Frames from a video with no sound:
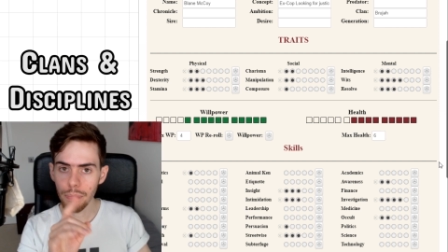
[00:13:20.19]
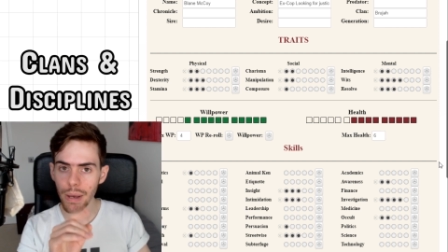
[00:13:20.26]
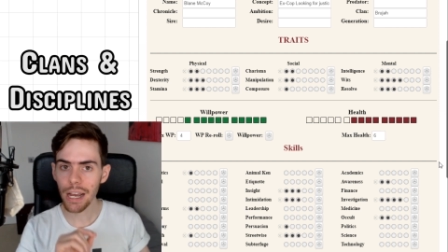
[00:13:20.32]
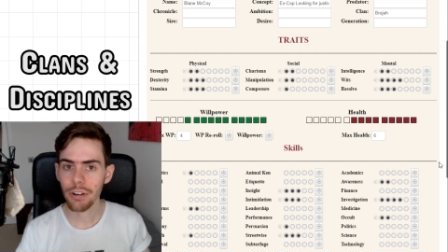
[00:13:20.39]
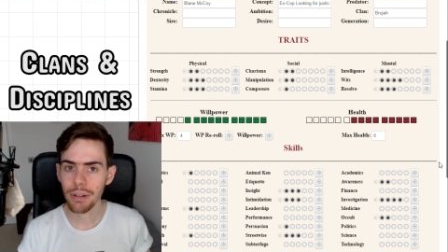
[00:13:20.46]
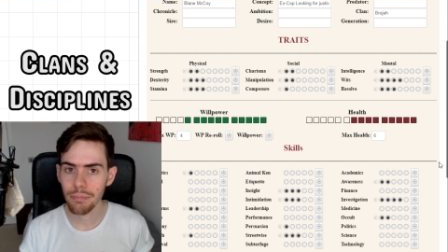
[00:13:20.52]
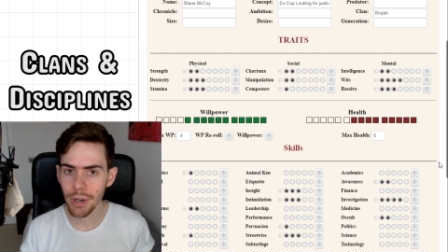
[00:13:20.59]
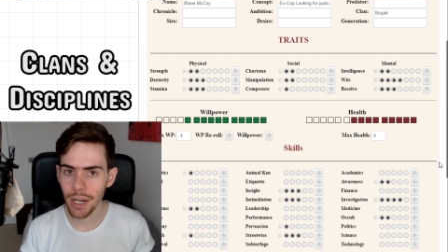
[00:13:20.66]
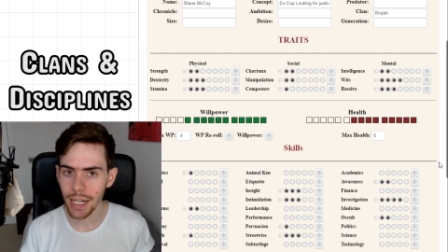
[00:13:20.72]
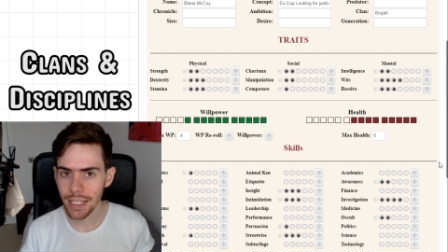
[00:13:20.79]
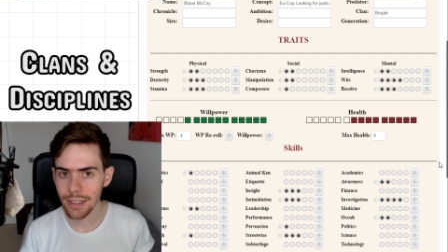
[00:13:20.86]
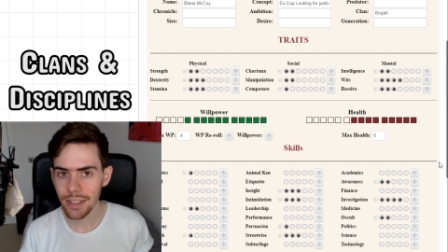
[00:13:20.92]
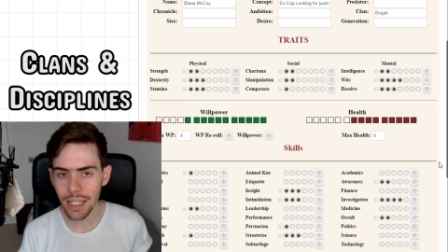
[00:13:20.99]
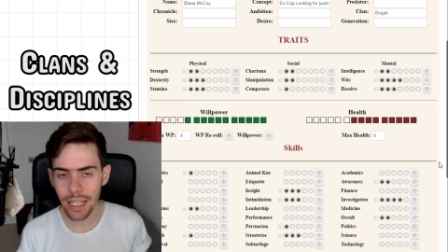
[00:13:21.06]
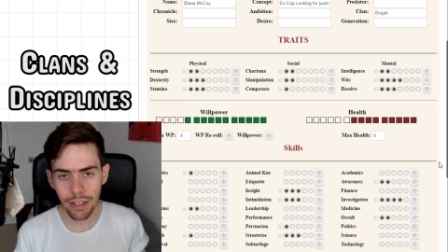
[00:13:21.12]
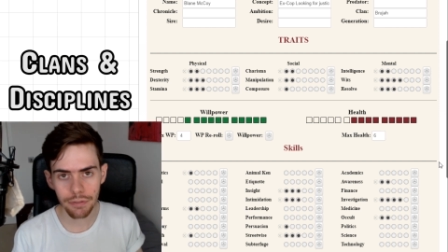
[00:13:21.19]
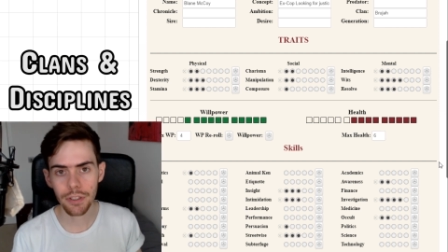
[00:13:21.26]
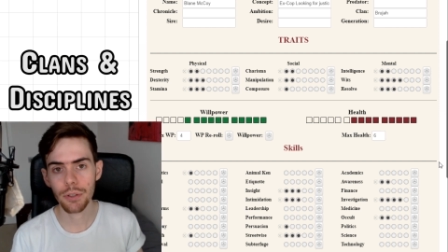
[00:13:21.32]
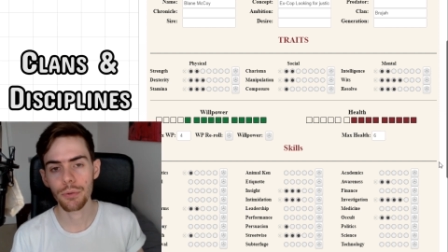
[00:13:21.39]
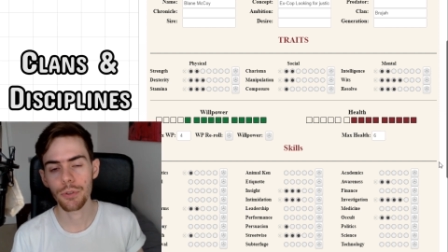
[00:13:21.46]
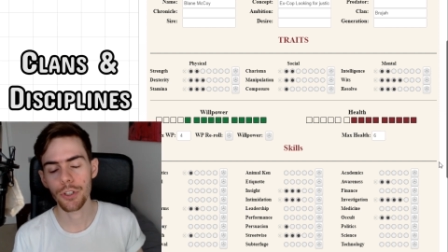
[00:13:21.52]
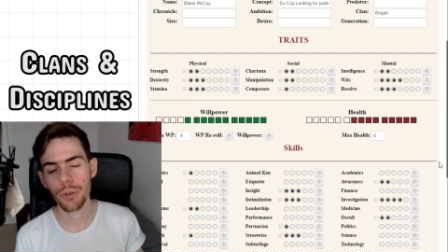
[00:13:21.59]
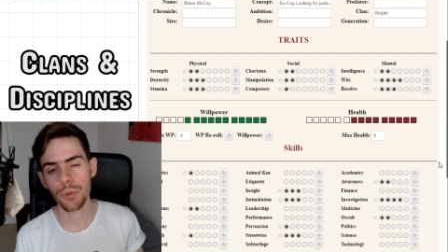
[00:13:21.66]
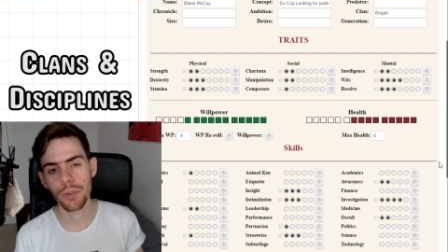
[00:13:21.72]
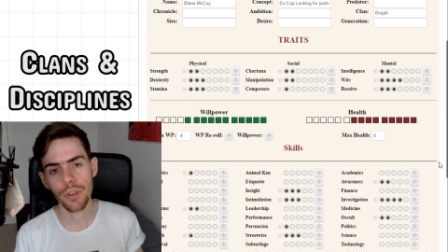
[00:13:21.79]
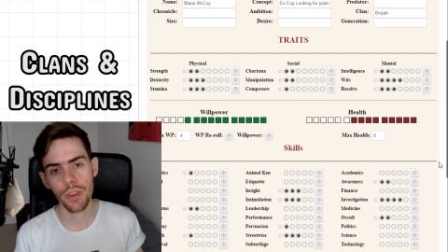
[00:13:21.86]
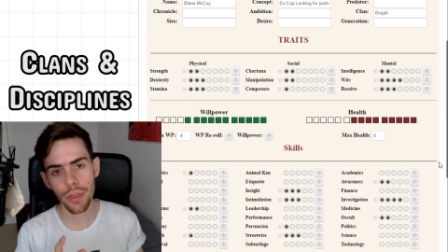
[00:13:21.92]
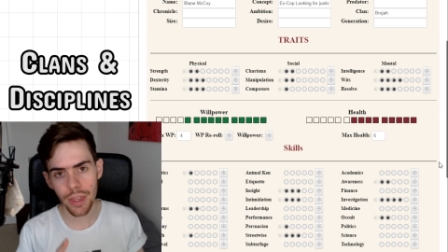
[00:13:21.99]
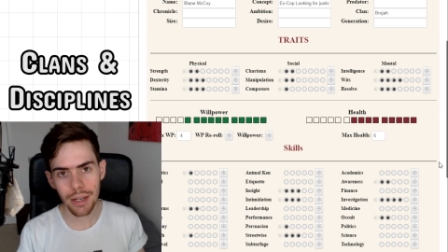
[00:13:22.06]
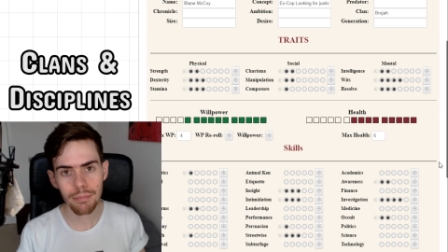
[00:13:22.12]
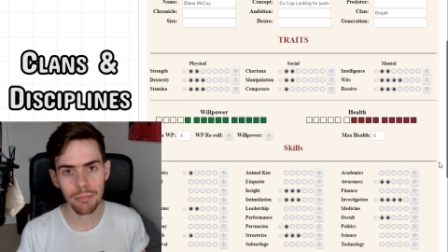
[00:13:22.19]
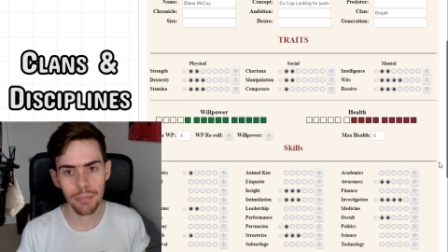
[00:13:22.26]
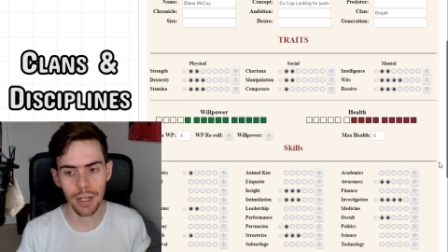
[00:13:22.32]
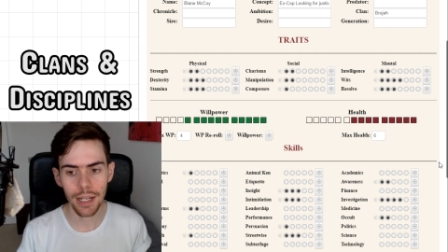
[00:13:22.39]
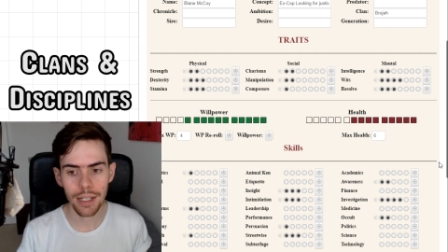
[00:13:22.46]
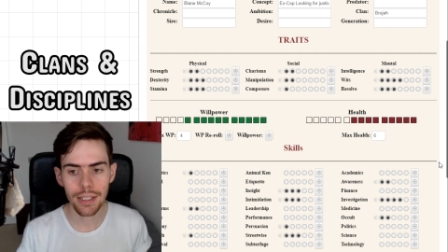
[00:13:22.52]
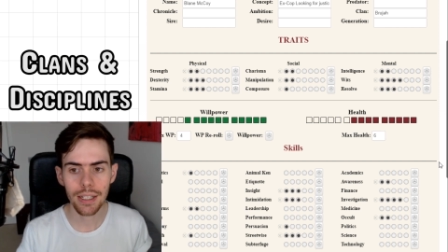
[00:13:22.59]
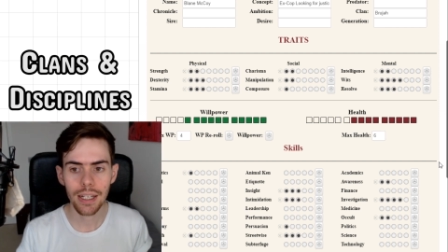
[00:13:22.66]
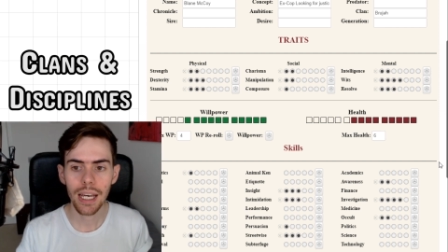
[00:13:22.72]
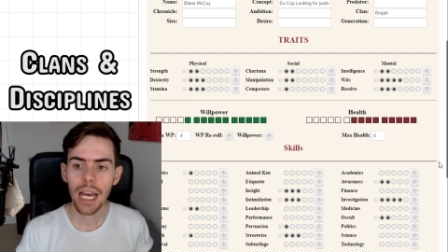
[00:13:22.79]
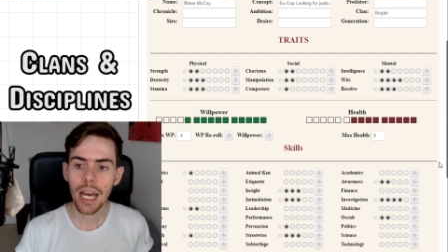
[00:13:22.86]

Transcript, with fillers: Bear in mind, if you choose Thin Blood,